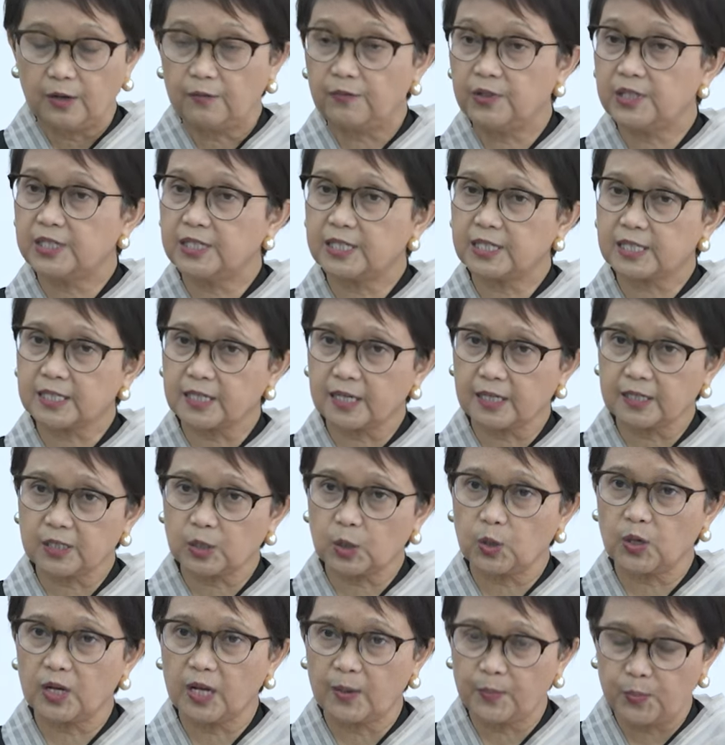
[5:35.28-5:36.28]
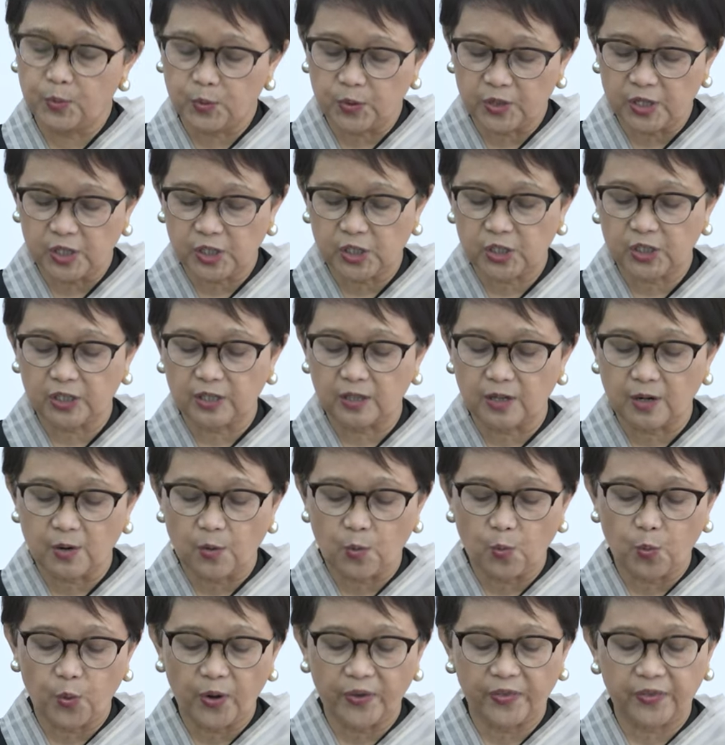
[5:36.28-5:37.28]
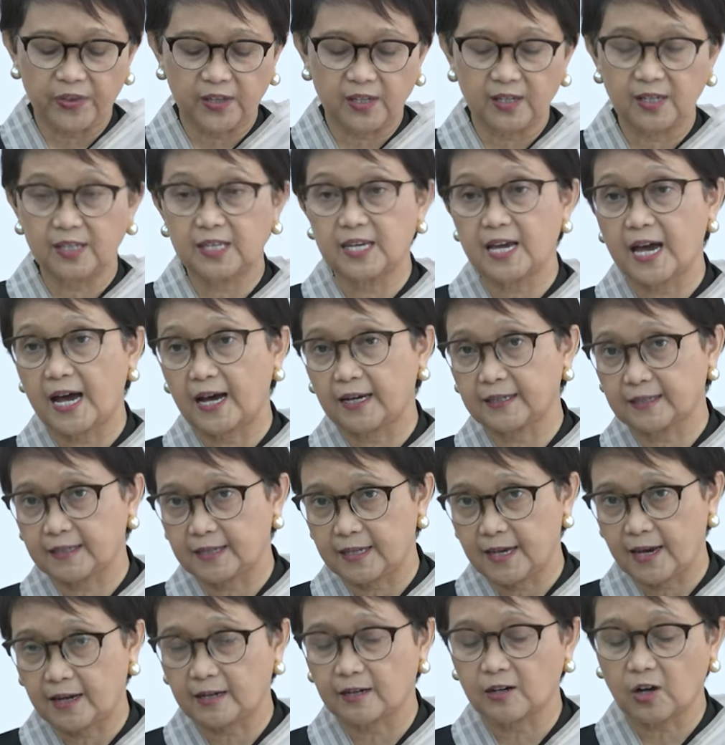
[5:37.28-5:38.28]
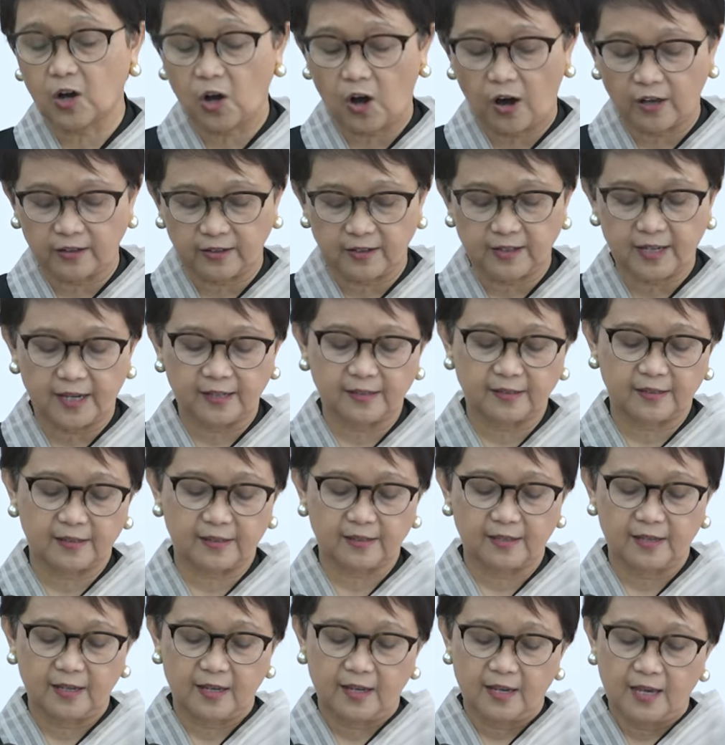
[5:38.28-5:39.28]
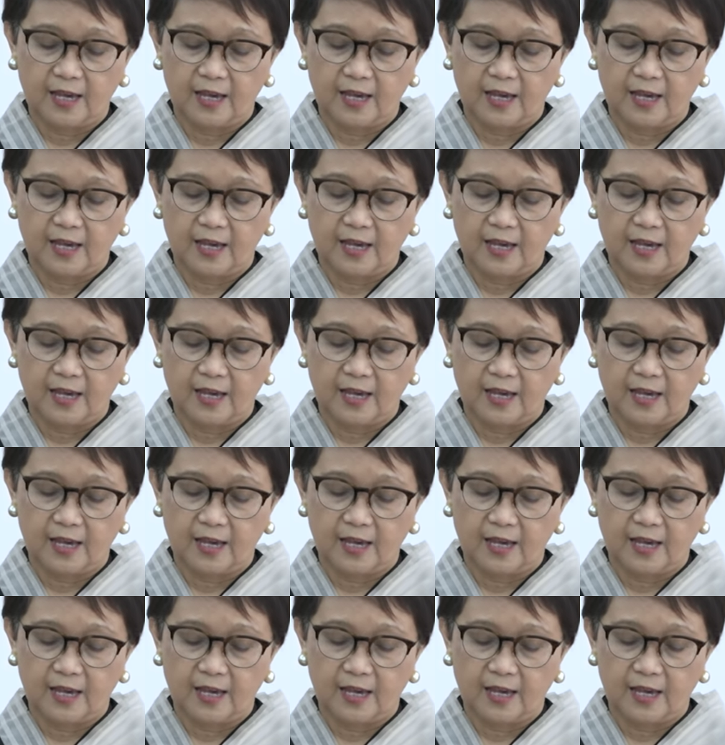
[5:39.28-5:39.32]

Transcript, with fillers: We discuss collaboration within the ASEAN context.